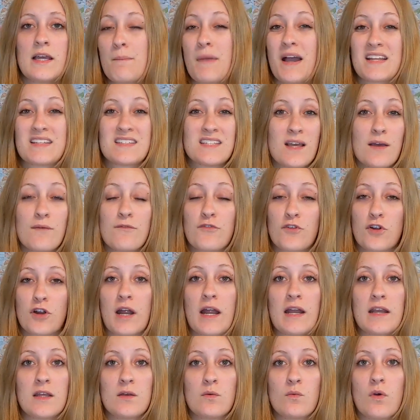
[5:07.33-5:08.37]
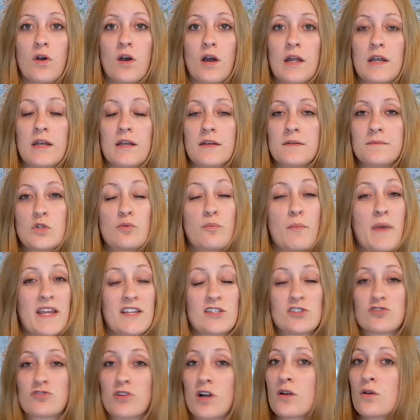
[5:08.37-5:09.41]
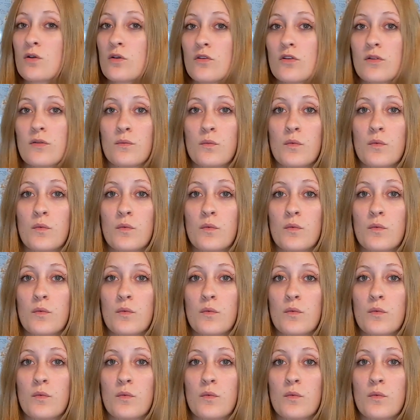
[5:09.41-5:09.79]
My tip for anyone who may struggle